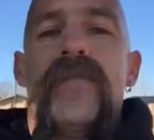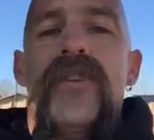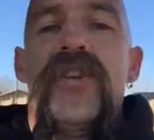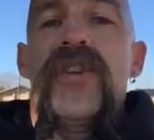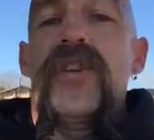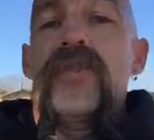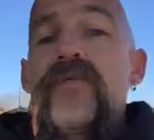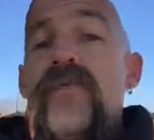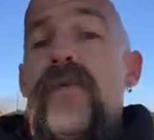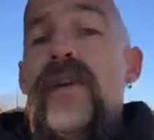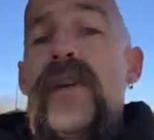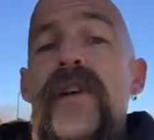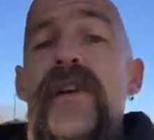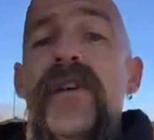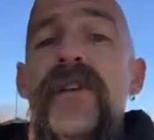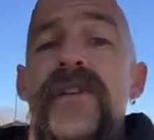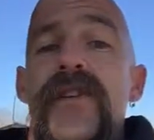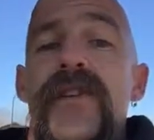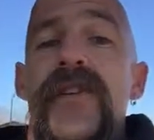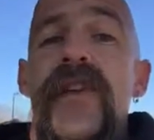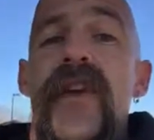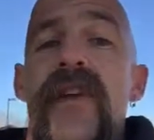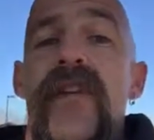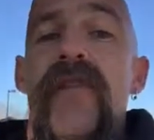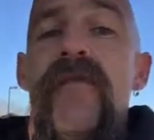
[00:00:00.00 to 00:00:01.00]
just wanted to
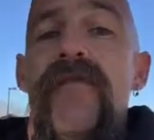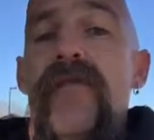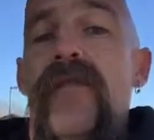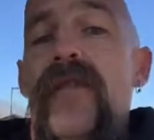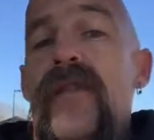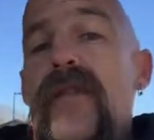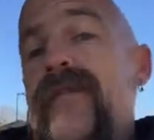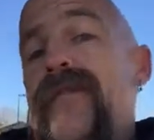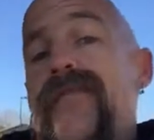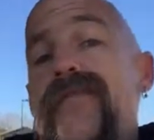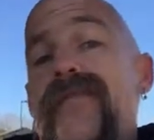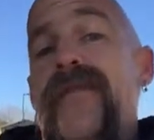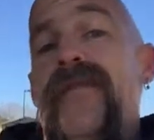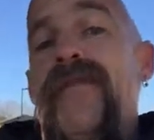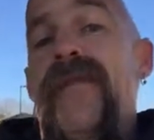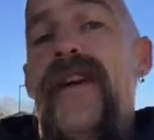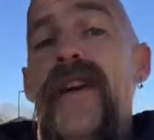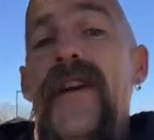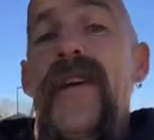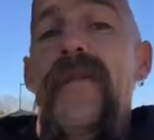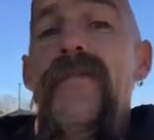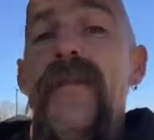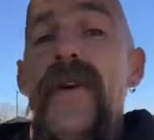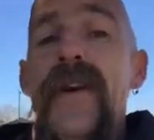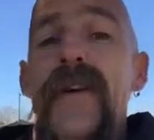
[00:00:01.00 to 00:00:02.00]
settle for, if I
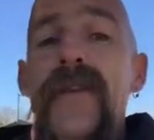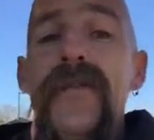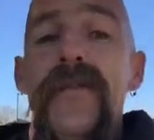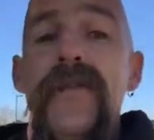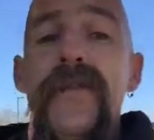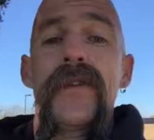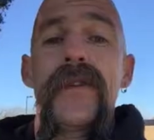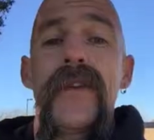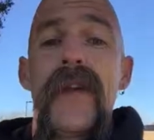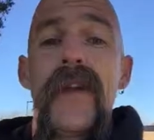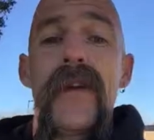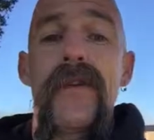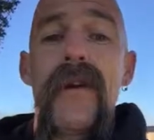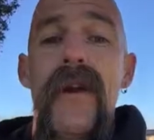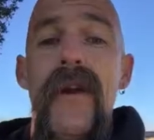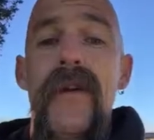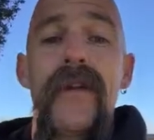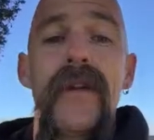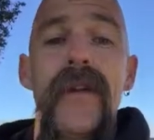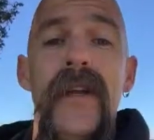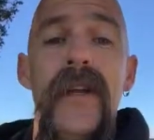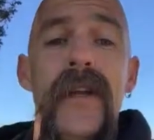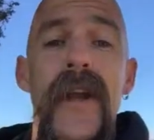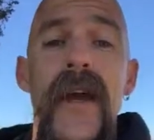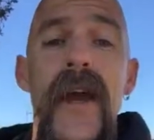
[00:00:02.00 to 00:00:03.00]
can make the day
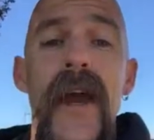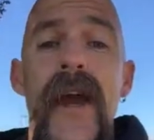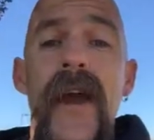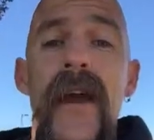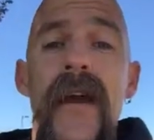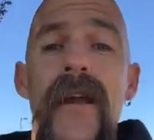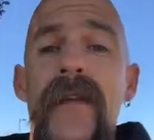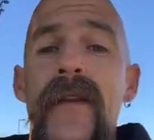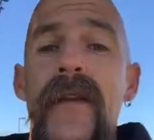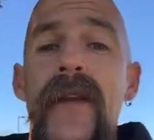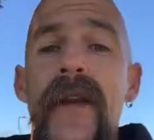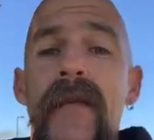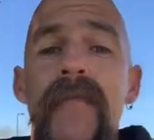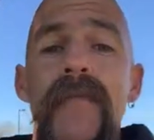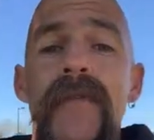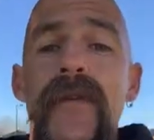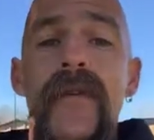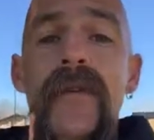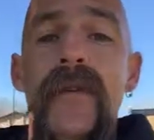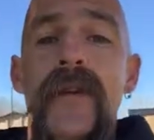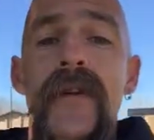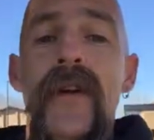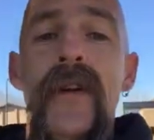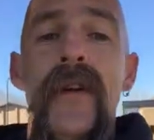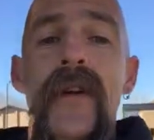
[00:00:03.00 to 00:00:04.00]
without getting high, then I'm
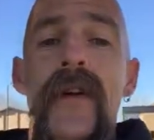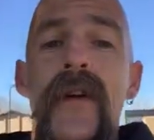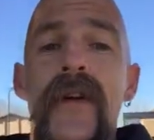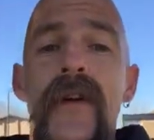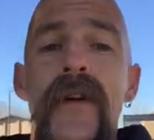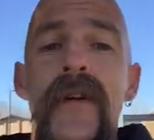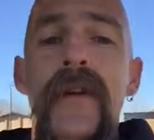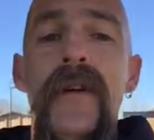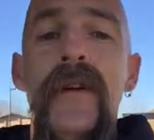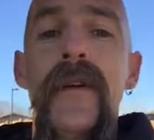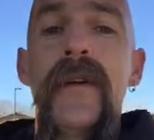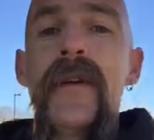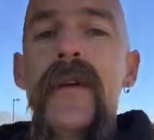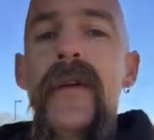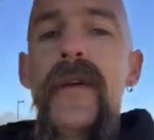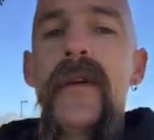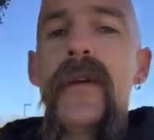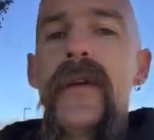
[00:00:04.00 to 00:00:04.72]
doing good. And